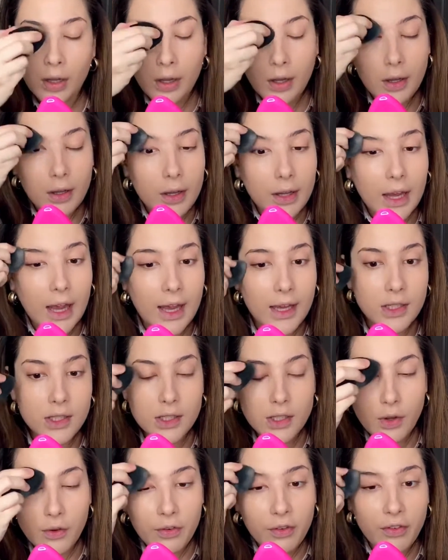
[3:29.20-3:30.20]
Yeah,
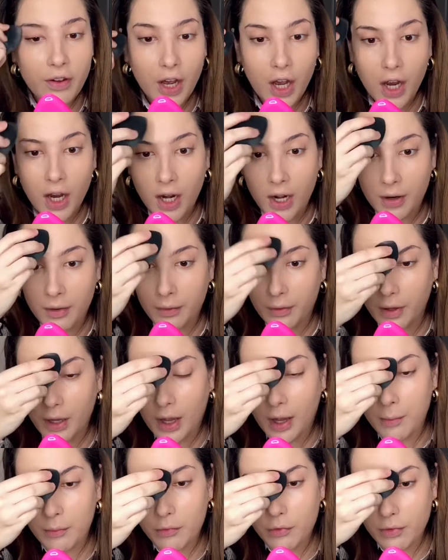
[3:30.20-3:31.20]
so far
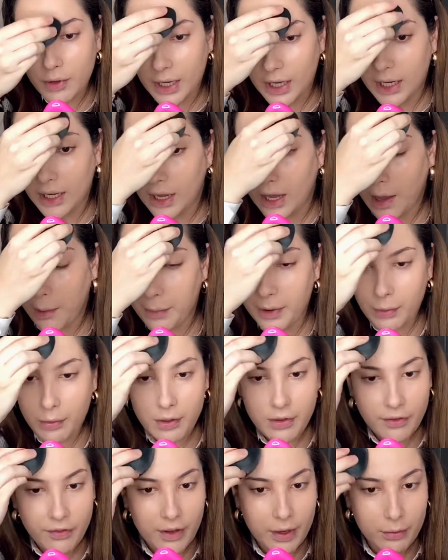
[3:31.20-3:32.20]
I'm really happy with the
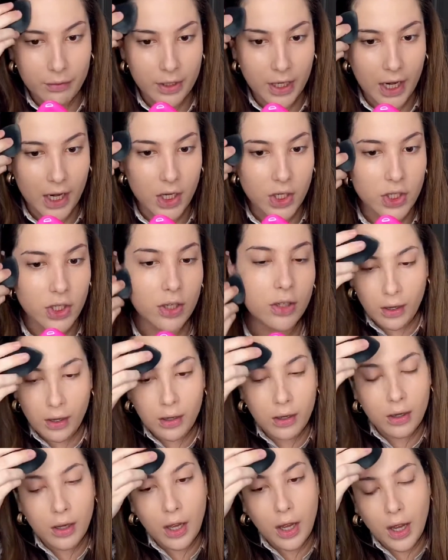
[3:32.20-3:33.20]
foundation.
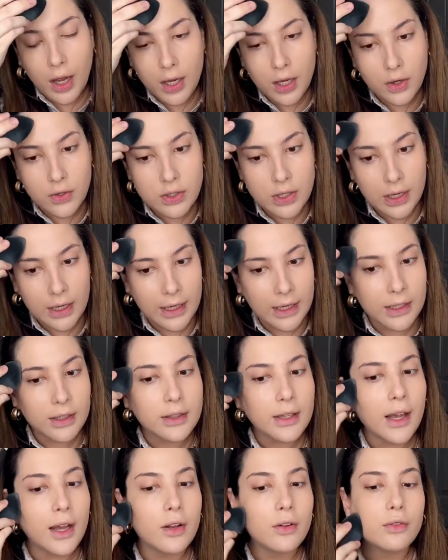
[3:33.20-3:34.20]
I usually
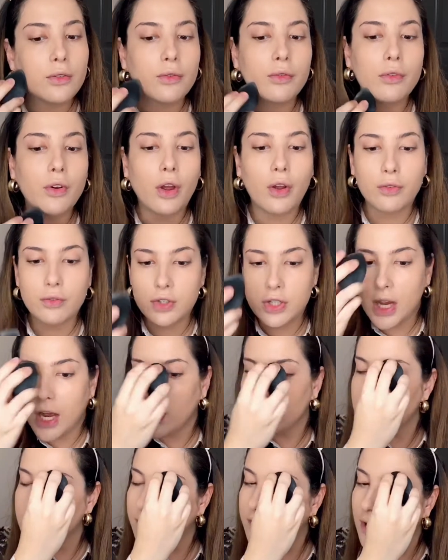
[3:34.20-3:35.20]
tend to not judge
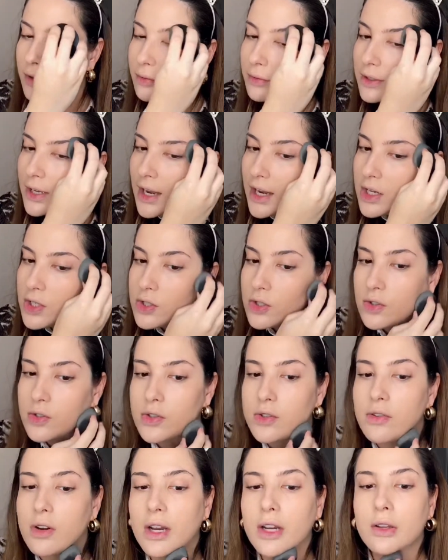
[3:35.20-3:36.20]
a foundation
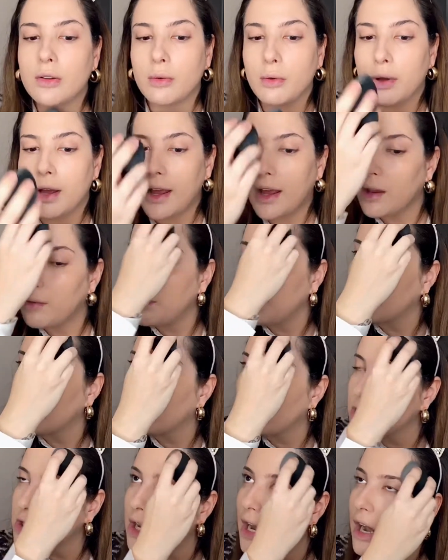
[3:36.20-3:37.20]
straight away because
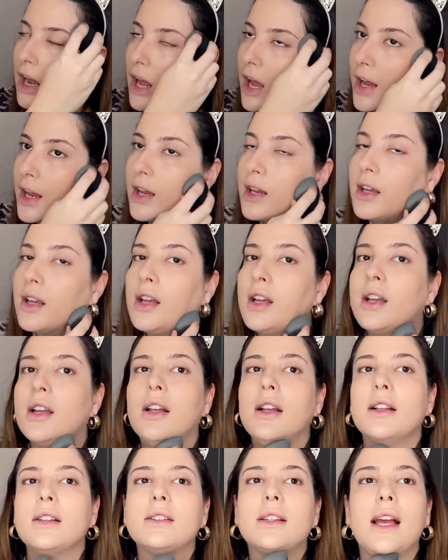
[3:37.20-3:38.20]
I like
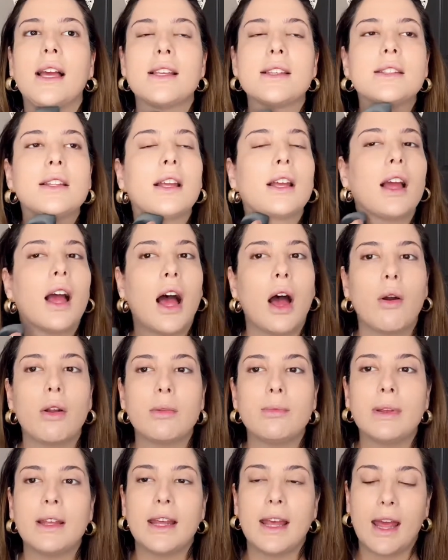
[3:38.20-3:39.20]
testing how it
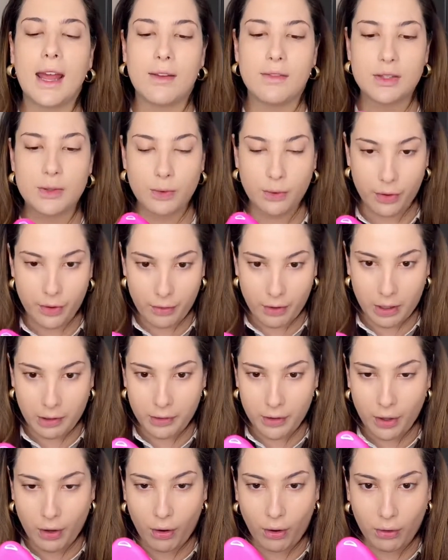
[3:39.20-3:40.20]
behaves throughout the
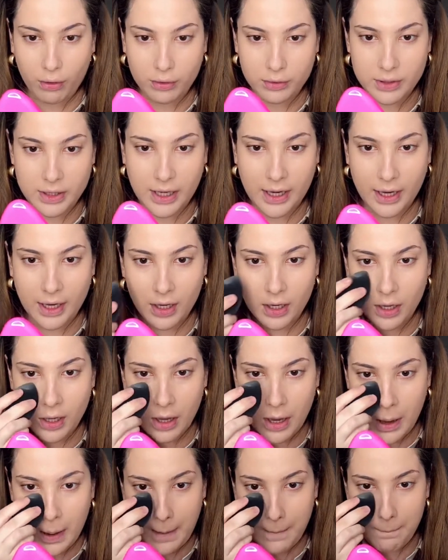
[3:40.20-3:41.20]
whole day,
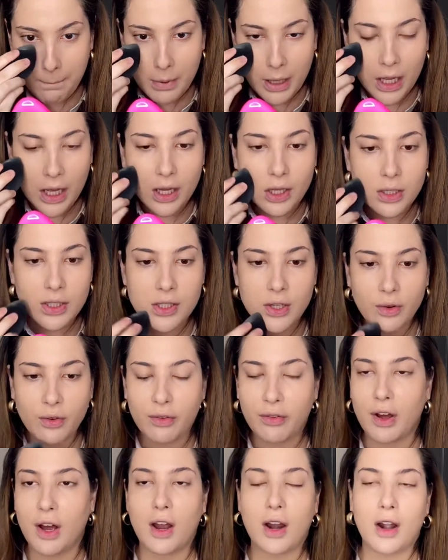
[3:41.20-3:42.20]
but so
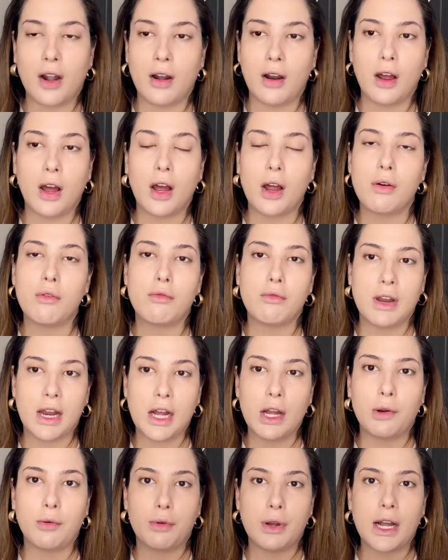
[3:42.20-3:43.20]
far I really
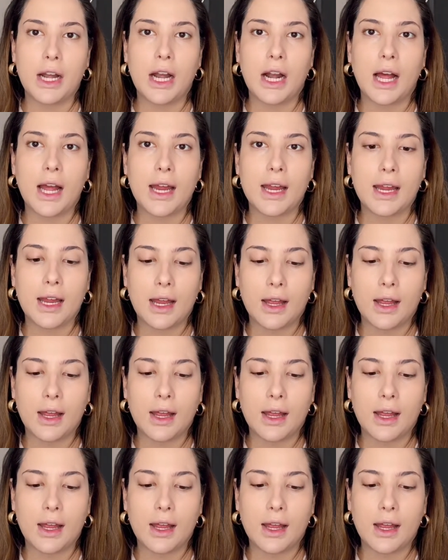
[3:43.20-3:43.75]
like it.